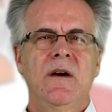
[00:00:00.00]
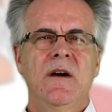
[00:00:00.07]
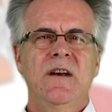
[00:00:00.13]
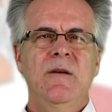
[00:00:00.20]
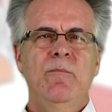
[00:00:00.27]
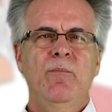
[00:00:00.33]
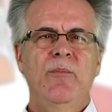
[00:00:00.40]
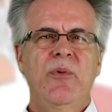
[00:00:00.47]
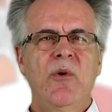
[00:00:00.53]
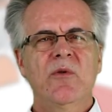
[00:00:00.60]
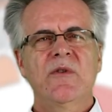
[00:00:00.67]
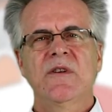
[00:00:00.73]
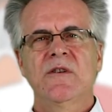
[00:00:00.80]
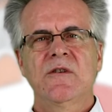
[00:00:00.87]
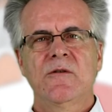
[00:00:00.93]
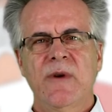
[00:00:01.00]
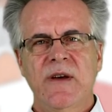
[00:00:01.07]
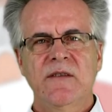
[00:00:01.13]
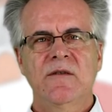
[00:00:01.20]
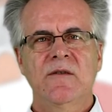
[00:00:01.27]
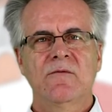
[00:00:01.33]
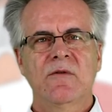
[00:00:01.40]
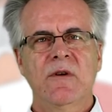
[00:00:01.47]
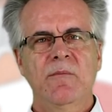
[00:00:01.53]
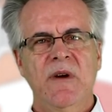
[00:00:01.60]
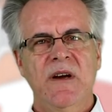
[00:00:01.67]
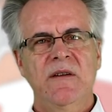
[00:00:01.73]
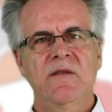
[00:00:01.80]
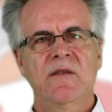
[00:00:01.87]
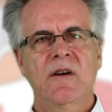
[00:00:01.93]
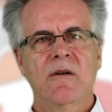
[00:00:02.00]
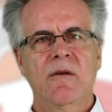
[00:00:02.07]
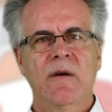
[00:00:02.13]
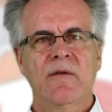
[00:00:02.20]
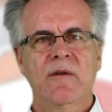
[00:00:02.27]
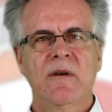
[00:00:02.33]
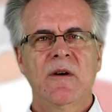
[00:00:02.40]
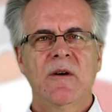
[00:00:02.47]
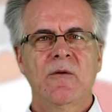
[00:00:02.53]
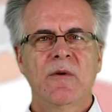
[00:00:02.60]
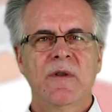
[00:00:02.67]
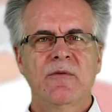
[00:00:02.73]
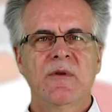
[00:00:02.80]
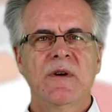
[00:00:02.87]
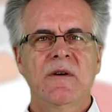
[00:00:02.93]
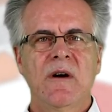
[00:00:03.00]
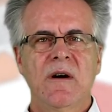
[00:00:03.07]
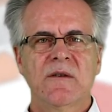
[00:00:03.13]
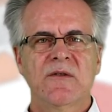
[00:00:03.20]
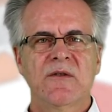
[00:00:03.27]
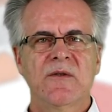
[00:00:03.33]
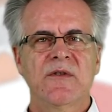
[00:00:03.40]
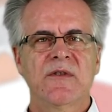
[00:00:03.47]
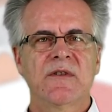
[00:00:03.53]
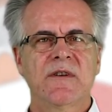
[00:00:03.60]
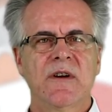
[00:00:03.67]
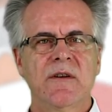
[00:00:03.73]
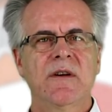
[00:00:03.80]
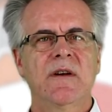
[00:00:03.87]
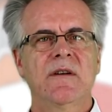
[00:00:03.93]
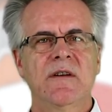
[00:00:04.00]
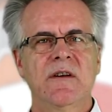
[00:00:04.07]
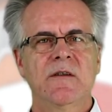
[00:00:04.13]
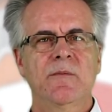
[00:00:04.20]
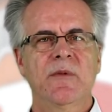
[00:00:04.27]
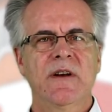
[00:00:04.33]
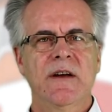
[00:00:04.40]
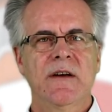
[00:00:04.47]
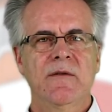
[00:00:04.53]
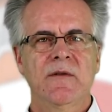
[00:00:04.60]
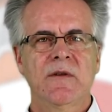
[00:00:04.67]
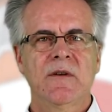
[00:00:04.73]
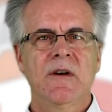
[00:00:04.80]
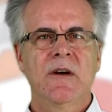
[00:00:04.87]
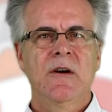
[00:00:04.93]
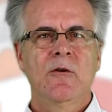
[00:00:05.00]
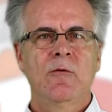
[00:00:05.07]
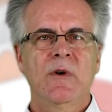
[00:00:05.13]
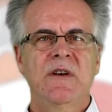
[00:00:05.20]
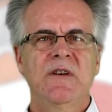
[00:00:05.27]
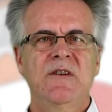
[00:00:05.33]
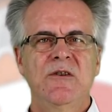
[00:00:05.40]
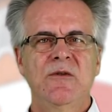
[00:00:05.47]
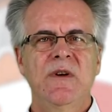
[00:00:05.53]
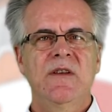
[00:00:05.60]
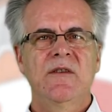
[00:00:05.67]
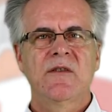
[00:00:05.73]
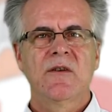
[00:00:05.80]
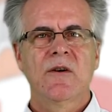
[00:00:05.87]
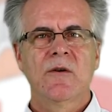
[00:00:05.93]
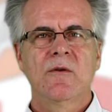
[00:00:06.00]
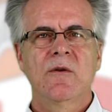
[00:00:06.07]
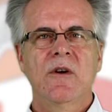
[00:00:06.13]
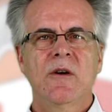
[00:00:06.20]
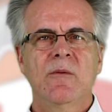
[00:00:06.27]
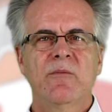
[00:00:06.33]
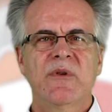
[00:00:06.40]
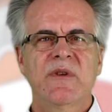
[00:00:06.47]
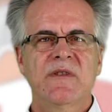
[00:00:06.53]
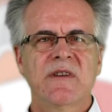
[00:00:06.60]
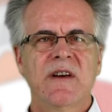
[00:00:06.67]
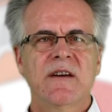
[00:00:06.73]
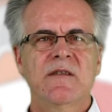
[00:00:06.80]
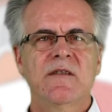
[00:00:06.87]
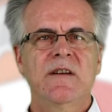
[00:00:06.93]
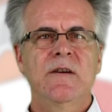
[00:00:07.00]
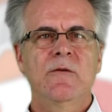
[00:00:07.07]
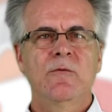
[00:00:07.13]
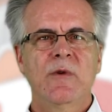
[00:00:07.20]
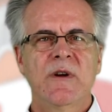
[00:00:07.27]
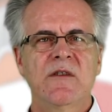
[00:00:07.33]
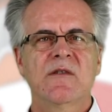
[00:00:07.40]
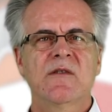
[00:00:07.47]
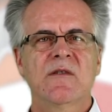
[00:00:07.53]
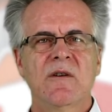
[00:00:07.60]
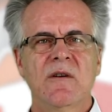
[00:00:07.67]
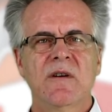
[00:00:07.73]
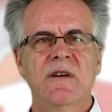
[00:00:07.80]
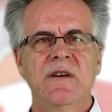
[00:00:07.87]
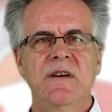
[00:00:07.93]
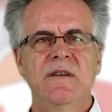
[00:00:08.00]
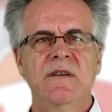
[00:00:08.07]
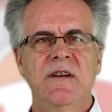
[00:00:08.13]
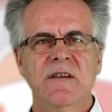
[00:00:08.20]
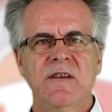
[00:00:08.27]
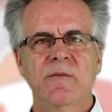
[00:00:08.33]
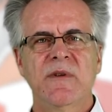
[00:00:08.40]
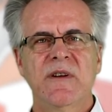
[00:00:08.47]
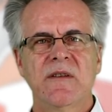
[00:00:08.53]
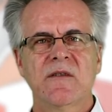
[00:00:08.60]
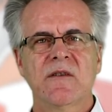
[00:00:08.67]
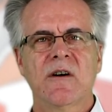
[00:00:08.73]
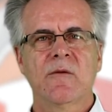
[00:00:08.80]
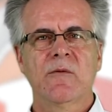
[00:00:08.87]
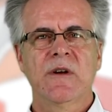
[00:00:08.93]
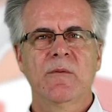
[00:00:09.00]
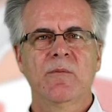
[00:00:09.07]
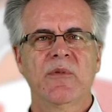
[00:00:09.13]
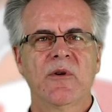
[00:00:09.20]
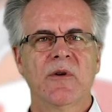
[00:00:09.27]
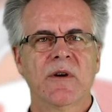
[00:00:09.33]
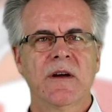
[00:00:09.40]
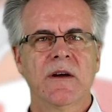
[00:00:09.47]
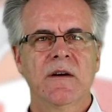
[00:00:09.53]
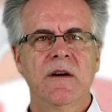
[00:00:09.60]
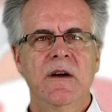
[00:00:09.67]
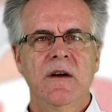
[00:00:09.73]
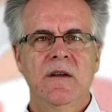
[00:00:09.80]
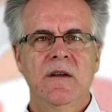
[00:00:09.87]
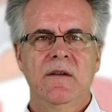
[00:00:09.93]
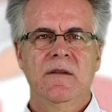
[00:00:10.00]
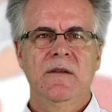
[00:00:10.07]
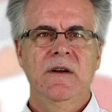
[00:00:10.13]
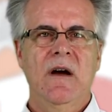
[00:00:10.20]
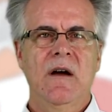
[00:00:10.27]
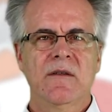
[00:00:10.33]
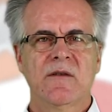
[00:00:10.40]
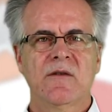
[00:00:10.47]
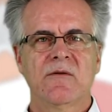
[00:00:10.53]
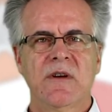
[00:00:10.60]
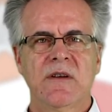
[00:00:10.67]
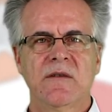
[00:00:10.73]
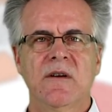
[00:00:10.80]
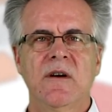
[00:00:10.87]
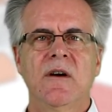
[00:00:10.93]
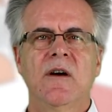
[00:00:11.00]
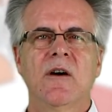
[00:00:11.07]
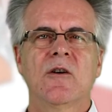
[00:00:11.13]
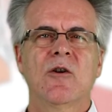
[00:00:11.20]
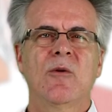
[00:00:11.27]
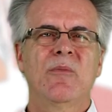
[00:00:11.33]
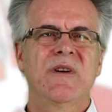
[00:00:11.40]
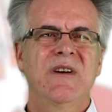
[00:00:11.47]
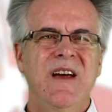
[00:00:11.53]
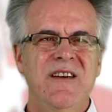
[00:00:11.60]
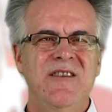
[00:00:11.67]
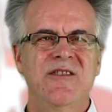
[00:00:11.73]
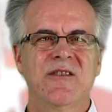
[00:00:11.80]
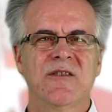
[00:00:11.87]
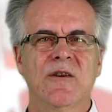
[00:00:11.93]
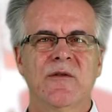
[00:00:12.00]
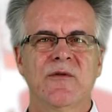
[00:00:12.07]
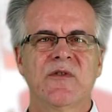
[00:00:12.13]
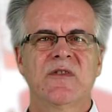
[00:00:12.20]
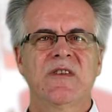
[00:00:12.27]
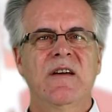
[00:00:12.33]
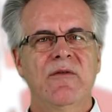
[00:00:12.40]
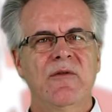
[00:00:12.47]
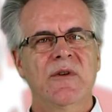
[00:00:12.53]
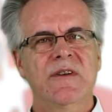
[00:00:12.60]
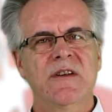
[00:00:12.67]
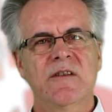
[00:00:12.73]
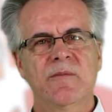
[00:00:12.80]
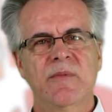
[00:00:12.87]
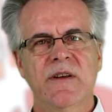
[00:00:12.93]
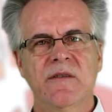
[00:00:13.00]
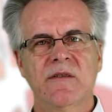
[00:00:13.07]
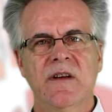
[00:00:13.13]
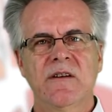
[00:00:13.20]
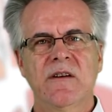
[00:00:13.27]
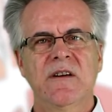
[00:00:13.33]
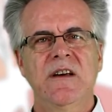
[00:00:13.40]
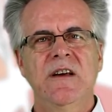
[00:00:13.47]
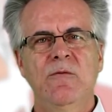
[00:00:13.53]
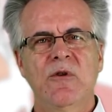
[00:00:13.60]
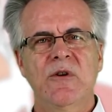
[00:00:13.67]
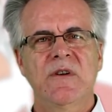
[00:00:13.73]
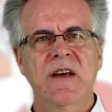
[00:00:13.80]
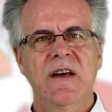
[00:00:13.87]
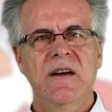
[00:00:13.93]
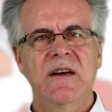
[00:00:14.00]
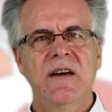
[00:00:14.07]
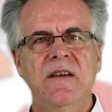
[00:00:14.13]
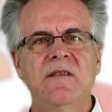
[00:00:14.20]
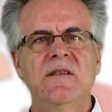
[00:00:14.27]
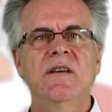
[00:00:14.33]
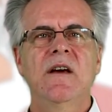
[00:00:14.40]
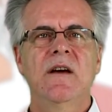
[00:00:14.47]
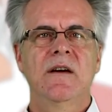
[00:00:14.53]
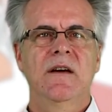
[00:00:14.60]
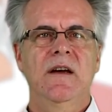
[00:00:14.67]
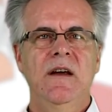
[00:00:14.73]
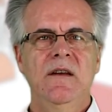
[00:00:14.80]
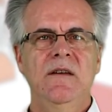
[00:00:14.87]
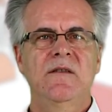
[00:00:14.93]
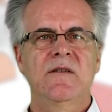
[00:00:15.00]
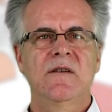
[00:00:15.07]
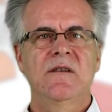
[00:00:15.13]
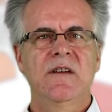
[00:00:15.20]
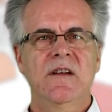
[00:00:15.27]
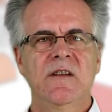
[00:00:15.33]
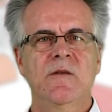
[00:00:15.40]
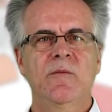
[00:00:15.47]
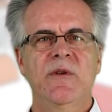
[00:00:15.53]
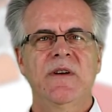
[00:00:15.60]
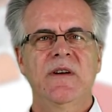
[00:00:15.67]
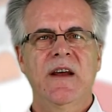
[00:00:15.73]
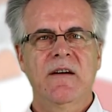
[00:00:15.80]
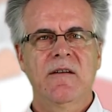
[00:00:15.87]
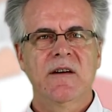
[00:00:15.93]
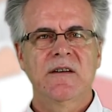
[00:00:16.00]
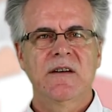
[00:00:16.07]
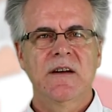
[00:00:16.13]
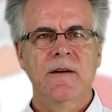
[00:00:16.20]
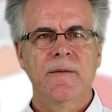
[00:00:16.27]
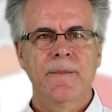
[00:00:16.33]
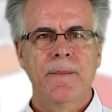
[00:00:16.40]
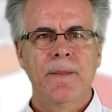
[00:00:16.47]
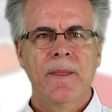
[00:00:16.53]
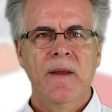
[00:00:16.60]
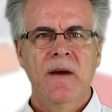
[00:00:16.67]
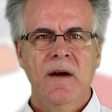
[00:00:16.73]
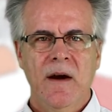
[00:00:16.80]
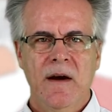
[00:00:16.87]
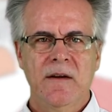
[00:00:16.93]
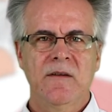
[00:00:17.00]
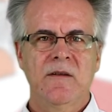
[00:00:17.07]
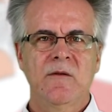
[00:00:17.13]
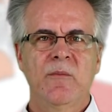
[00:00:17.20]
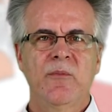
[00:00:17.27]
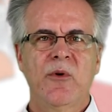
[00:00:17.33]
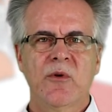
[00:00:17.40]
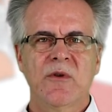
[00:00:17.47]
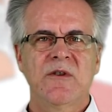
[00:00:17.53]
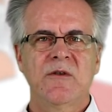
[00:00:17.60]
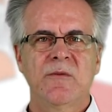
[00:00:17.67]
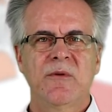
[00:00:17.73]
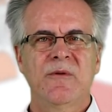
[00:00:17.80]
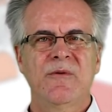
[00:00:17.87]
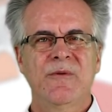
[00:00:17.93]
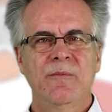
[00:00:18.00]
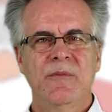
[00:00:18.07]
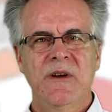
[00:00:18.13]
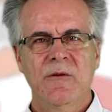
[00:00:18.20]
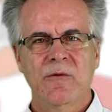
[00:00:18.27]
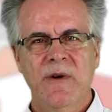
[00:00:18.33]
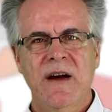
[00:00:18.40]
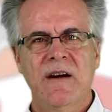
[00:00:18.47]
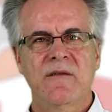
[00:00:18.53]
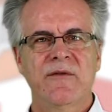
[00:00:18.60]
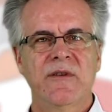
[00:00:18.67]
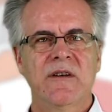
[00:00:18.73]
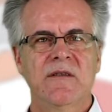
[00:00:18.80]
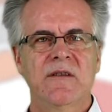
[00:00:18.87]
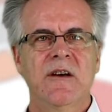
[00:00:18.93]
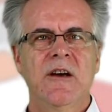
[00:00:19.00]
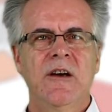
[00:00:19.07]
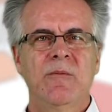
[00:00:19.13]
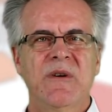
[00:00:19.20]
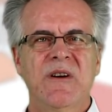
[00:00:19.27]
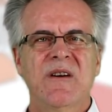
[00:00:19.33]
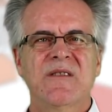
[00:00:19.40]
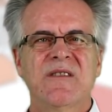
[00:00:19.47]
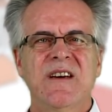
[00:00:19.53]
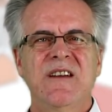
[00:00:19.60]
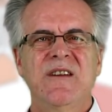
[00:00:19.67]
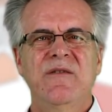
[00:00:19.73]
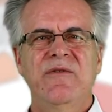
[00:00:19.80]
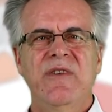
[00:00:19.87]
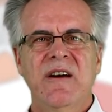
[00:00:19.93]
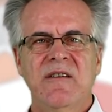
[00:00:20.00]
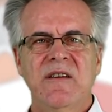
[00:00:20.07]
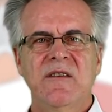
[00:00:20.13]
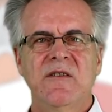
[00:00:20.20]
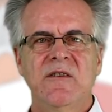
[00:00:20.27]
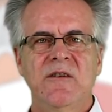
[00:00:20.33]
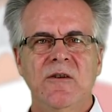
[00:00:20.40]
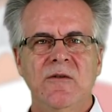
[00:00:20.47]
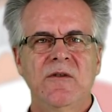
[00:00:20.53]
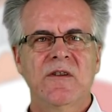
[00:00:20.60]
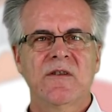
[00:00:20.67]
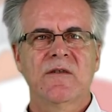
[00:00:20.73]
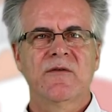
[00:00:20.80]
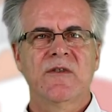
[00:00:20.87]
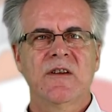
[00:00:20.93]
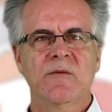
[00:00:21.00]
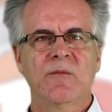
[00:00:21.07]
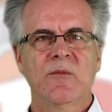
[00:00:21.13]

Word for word: An important question remains, however, with regard to studying these beliefs when doing so, precisely which scholarly disciplines are we employing? The answer is a combination of several disciplines and the key word here is interdisciplinarity. And it is important to be aware of this because in the various units of this